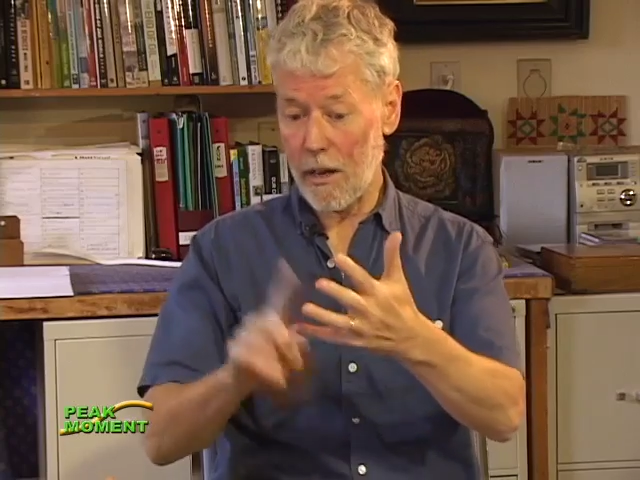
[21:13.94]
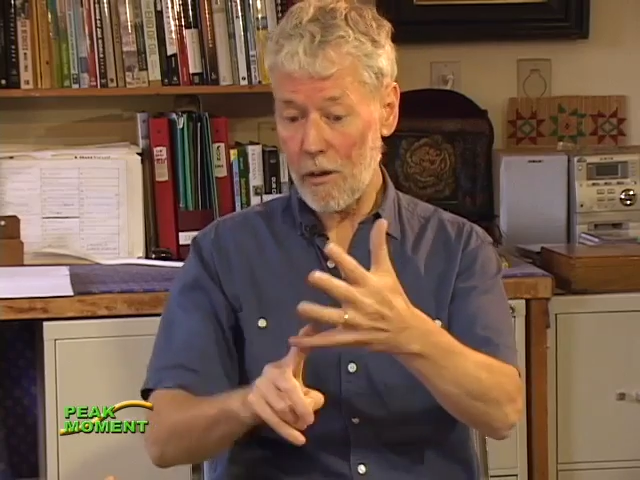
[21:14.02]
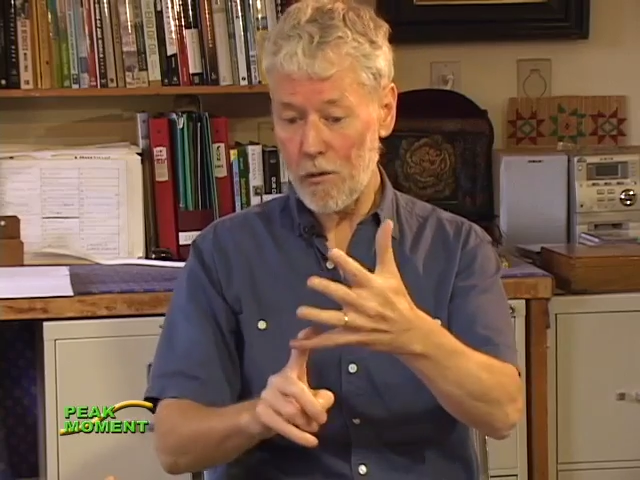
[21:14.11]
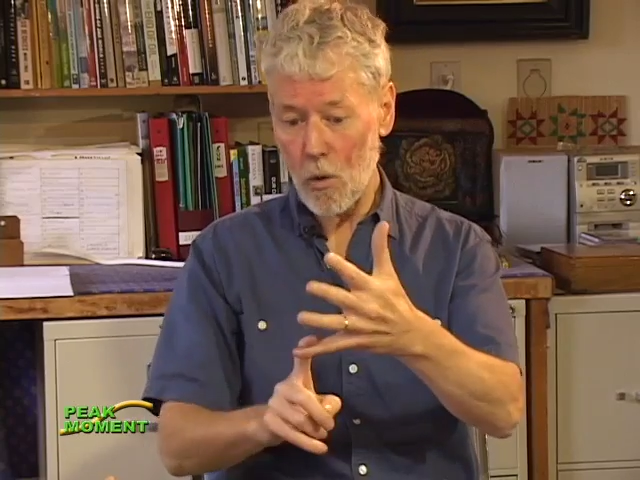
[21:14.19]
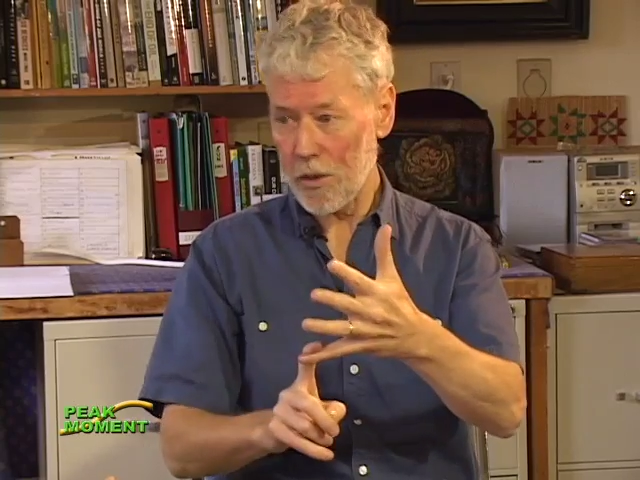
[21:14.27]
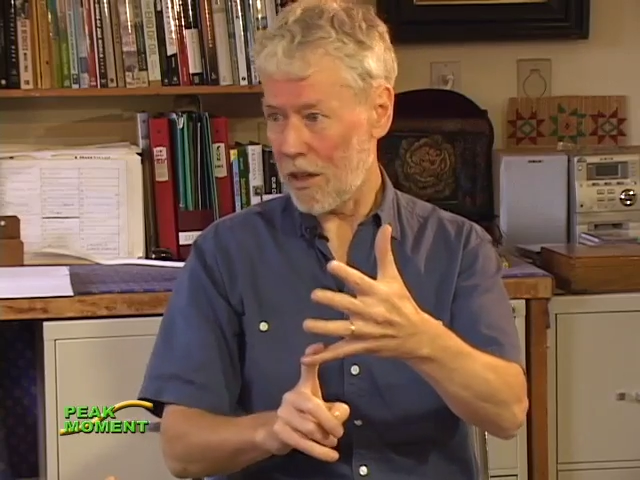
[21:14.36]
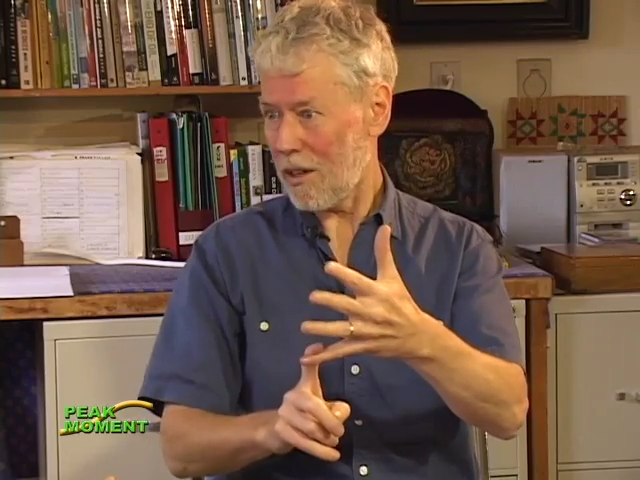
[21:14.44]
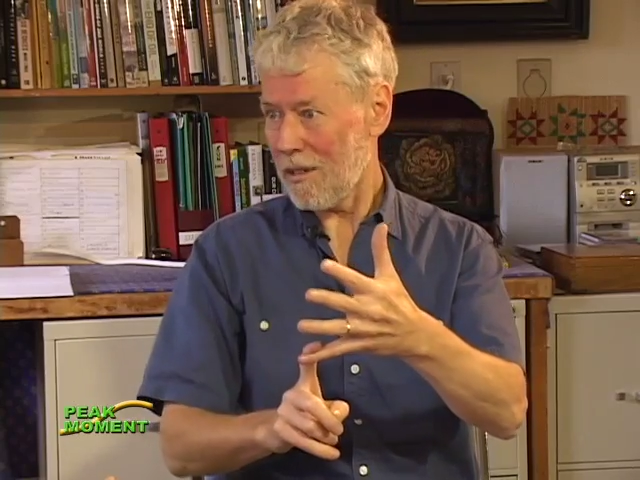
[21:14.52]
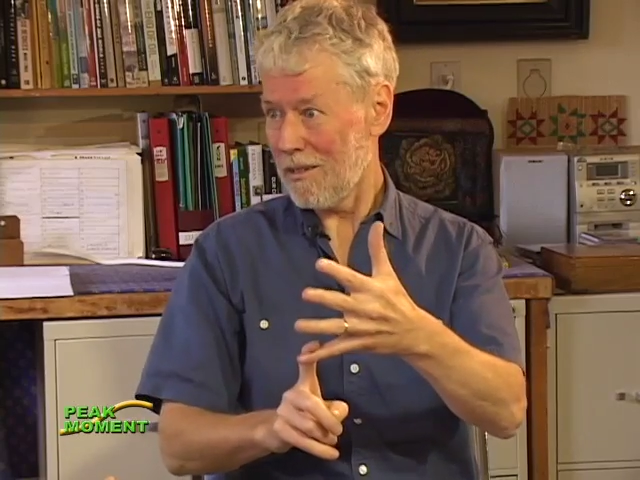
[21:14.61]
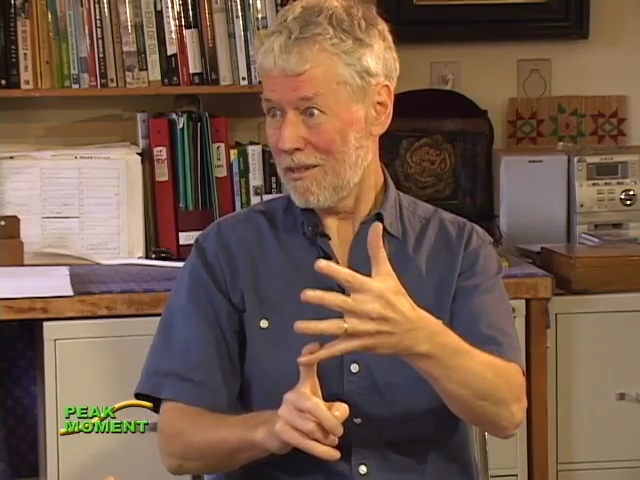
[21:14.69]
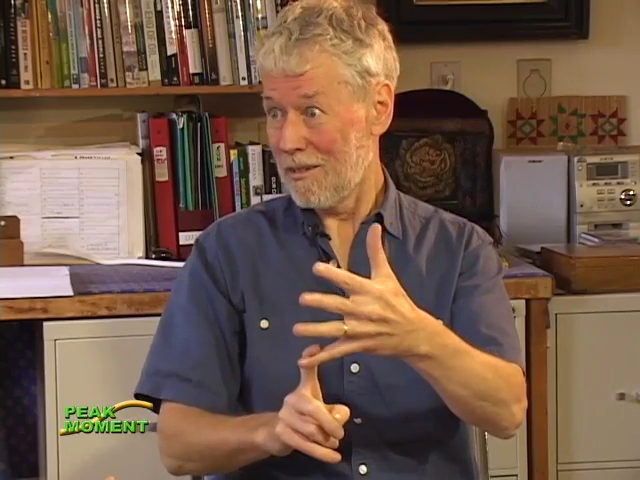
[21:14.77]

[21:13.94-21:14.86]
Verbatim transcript: California,